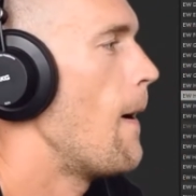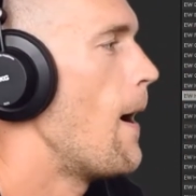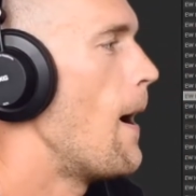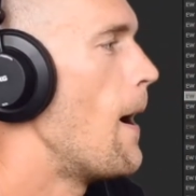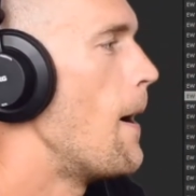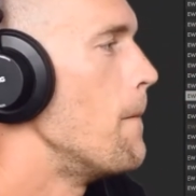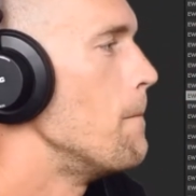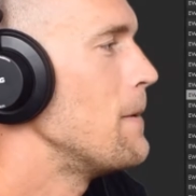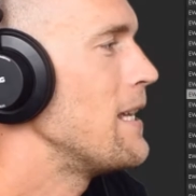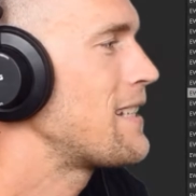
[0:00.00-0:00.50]

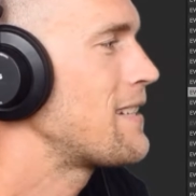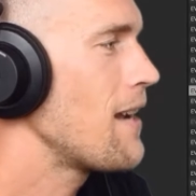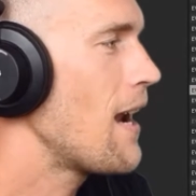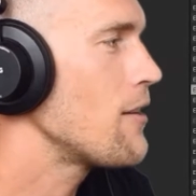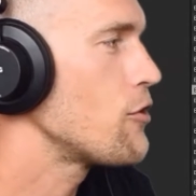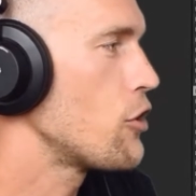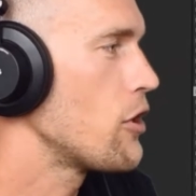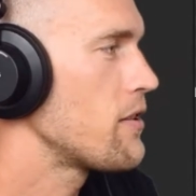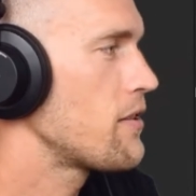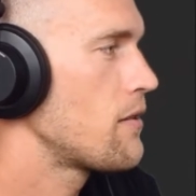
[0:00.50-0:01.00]
It's
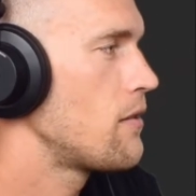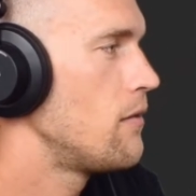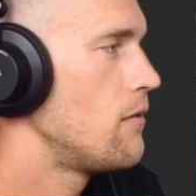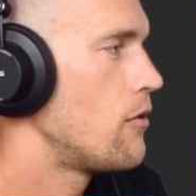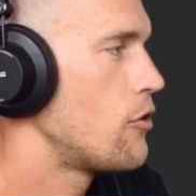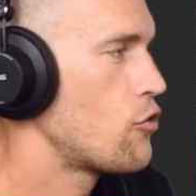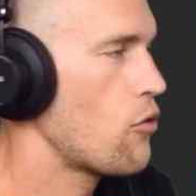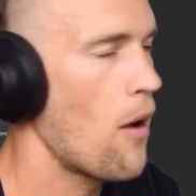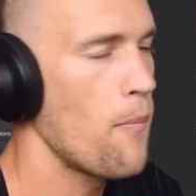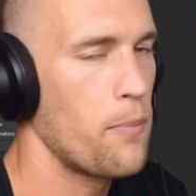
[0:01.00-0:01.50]
not just
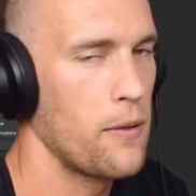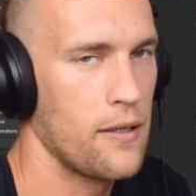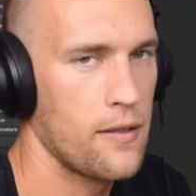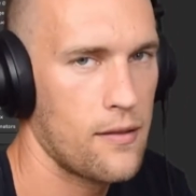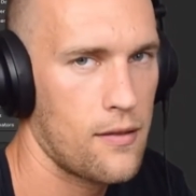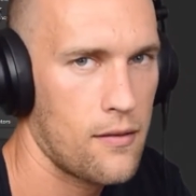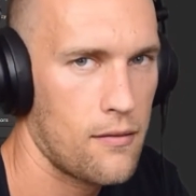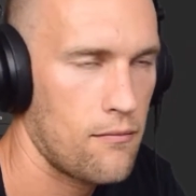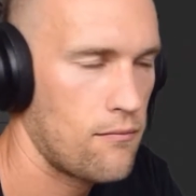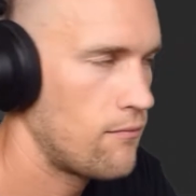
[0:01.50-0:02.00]

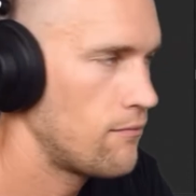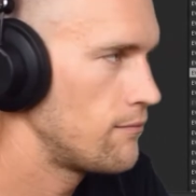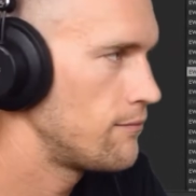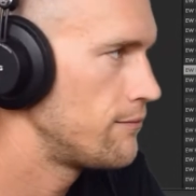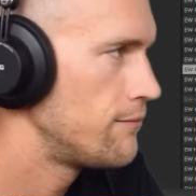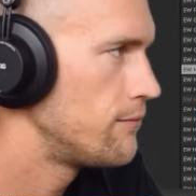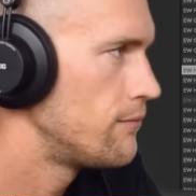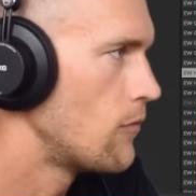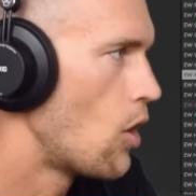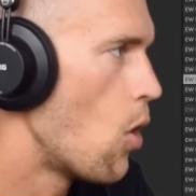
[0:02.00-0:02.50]
trumpets,
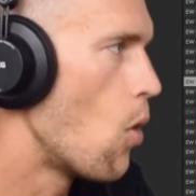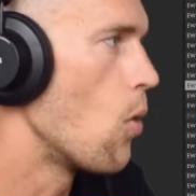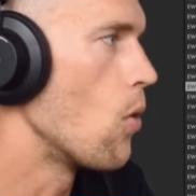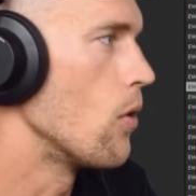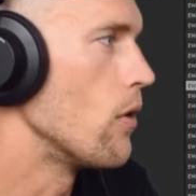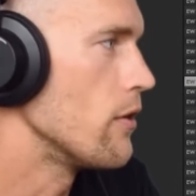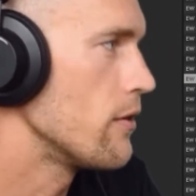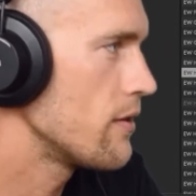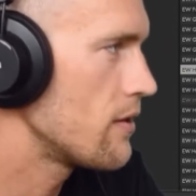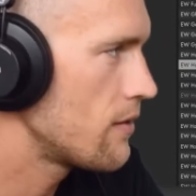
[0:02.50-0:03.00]

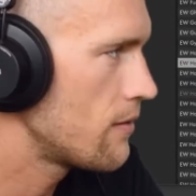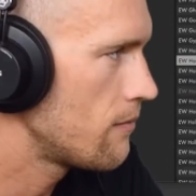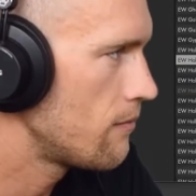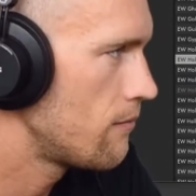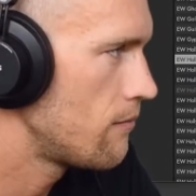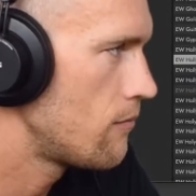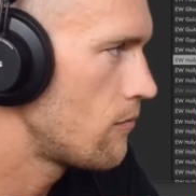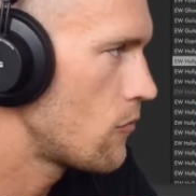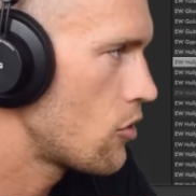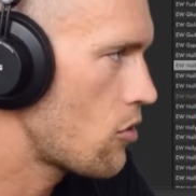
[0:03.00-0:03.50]
horns,
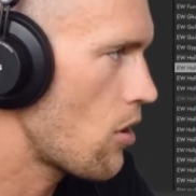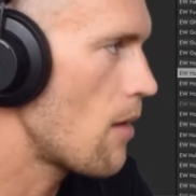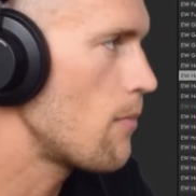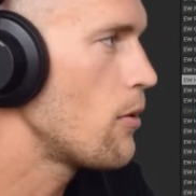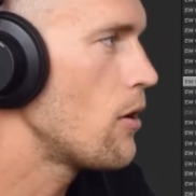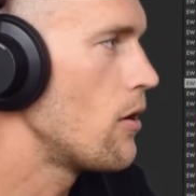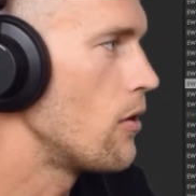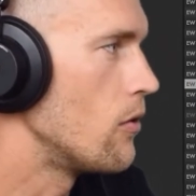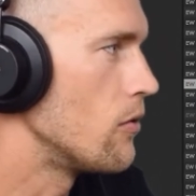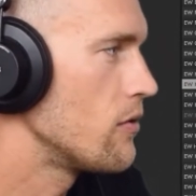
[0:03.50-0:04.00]

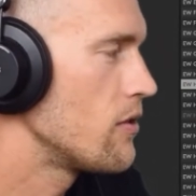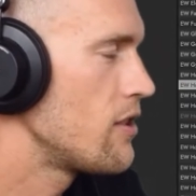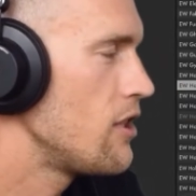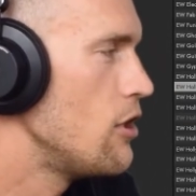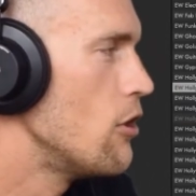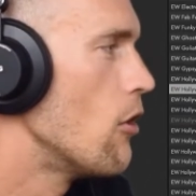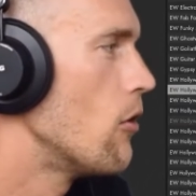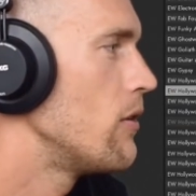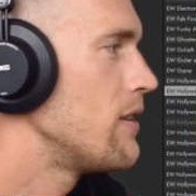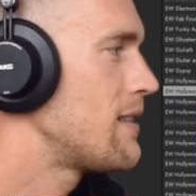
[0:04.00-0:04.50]
trombones.
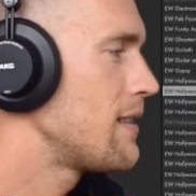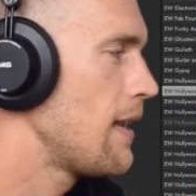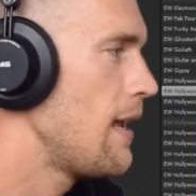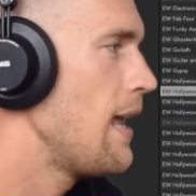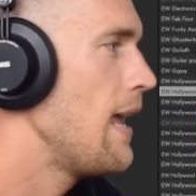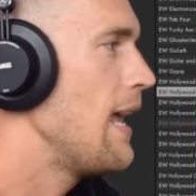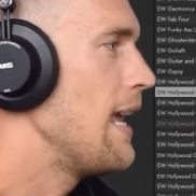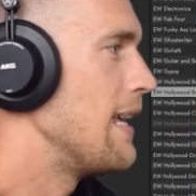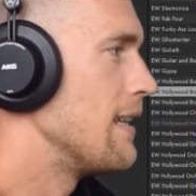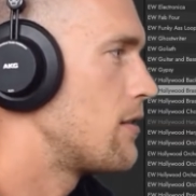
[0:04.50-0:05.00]

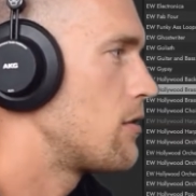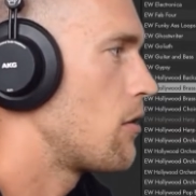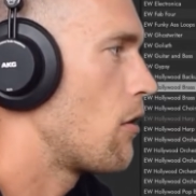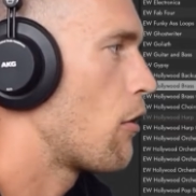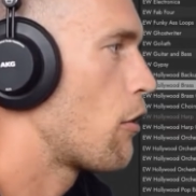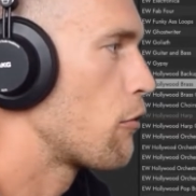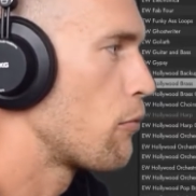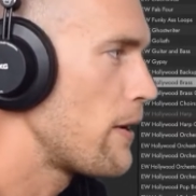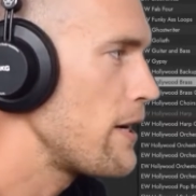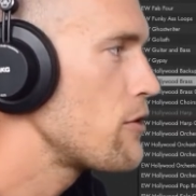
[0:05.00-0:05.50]
It's
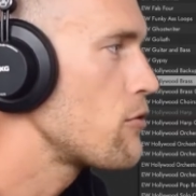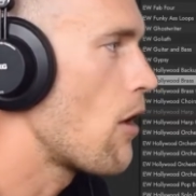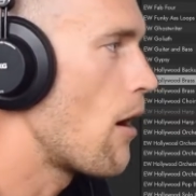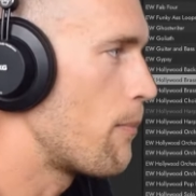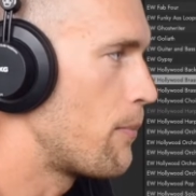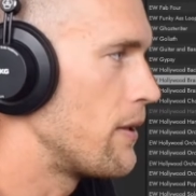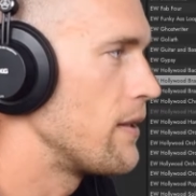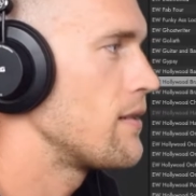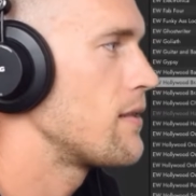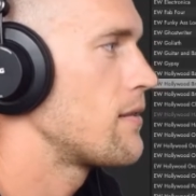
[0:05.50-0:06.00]
3
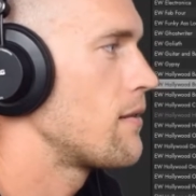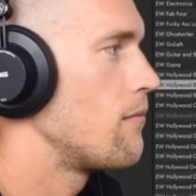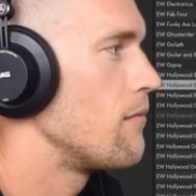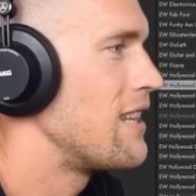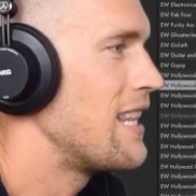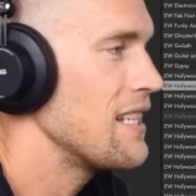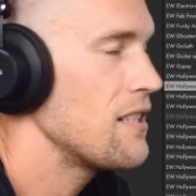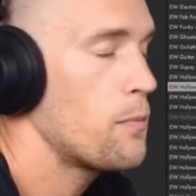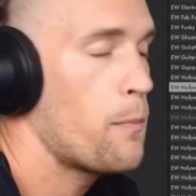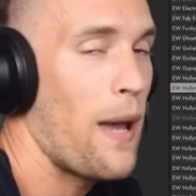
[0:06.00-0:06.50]
trumpets.
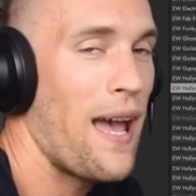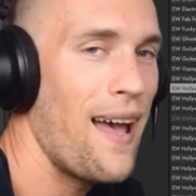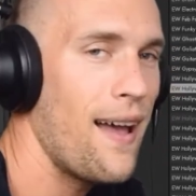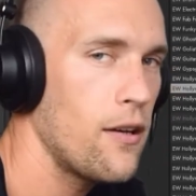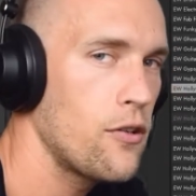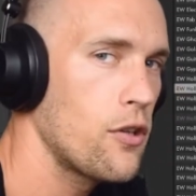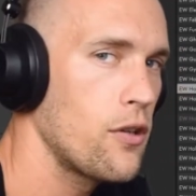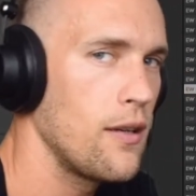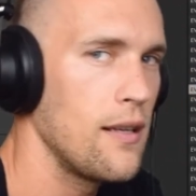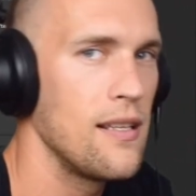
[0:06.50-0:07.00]
This
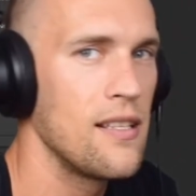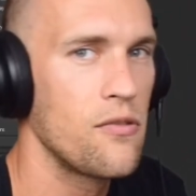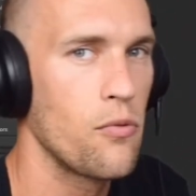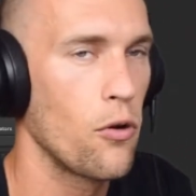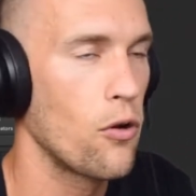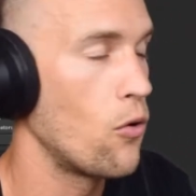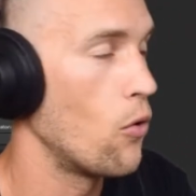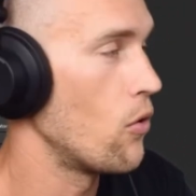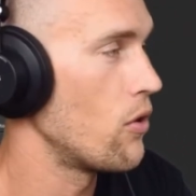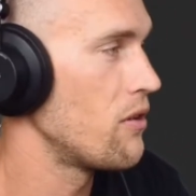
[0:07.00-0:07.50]
patch is
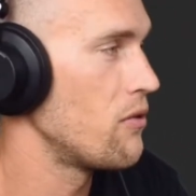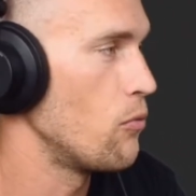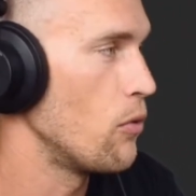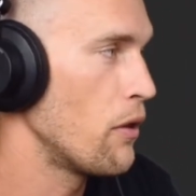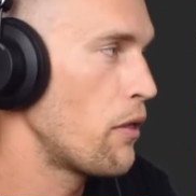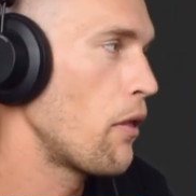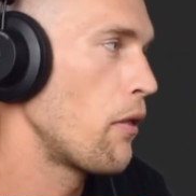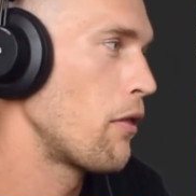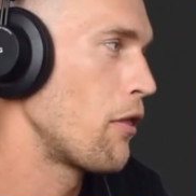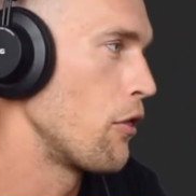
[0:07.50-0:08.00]
recorded
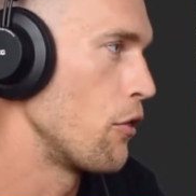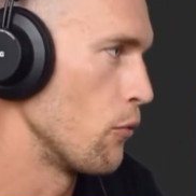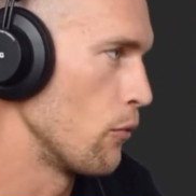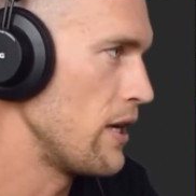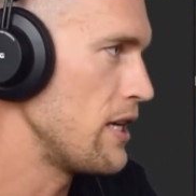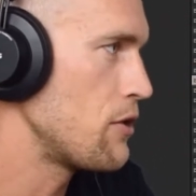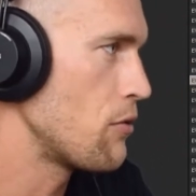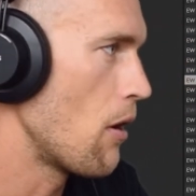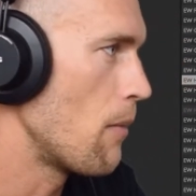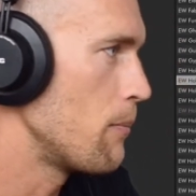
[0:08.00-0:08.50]
with
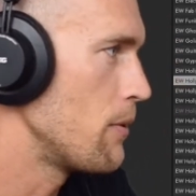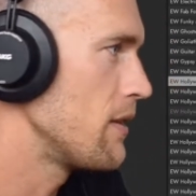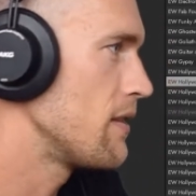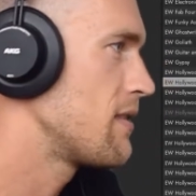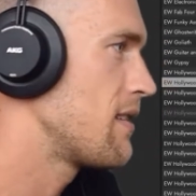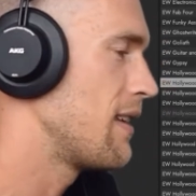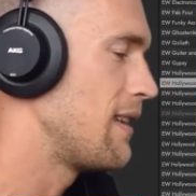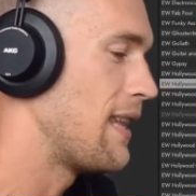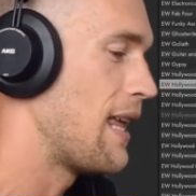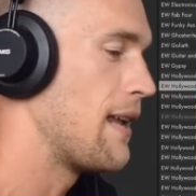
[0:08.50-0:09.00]
3
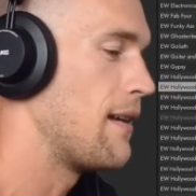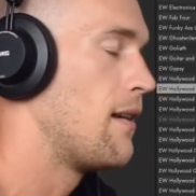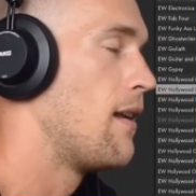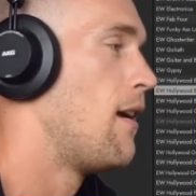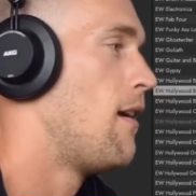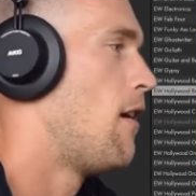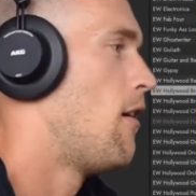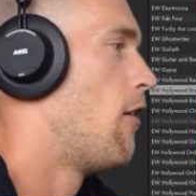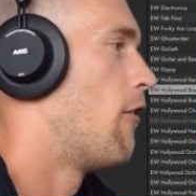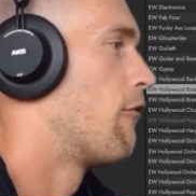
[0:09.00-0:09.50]
trumpets. And then
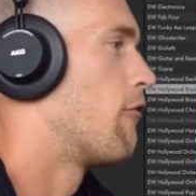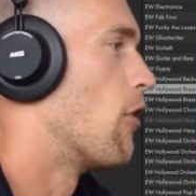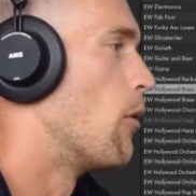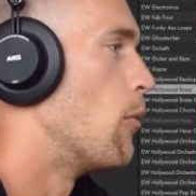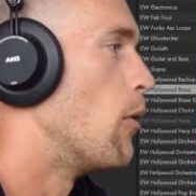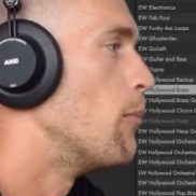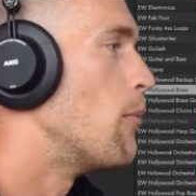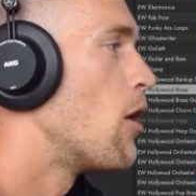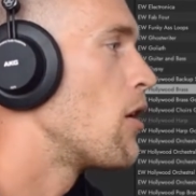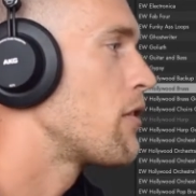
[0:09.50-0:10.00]
from
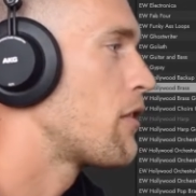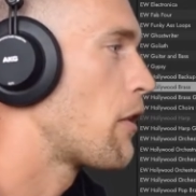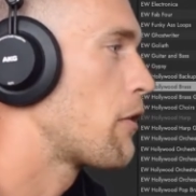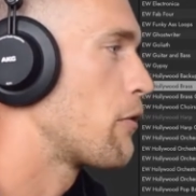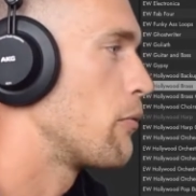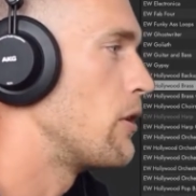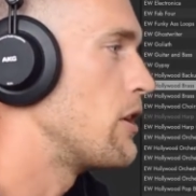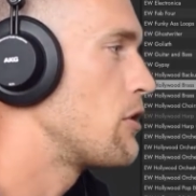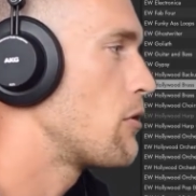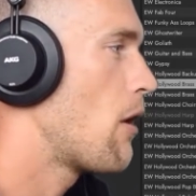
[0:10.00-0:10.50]
among the
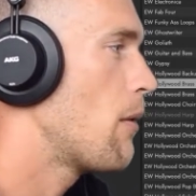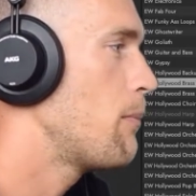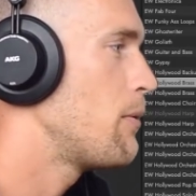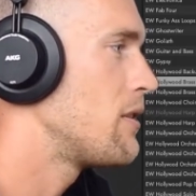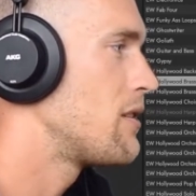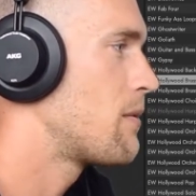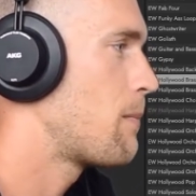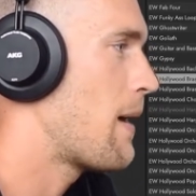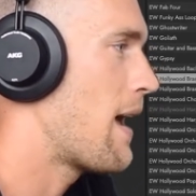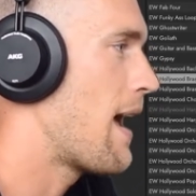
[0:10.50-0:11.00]
3
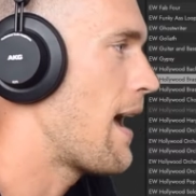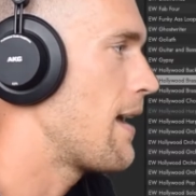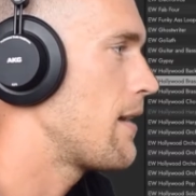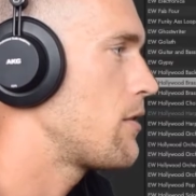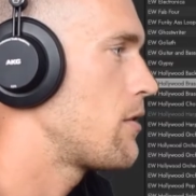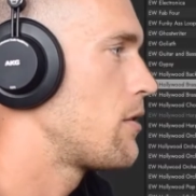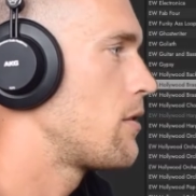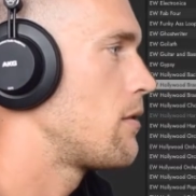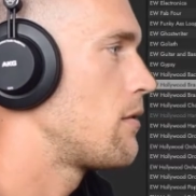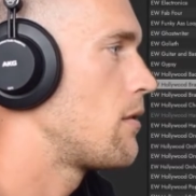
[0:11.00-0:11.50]
trumpets
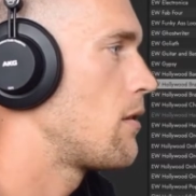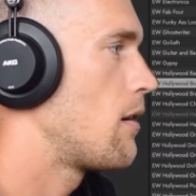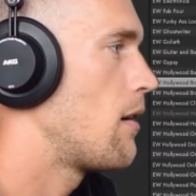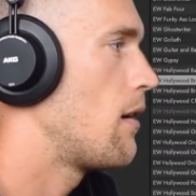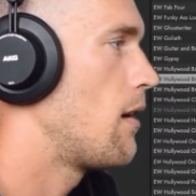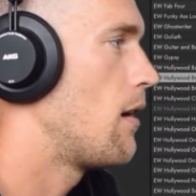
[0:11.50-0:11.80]
patch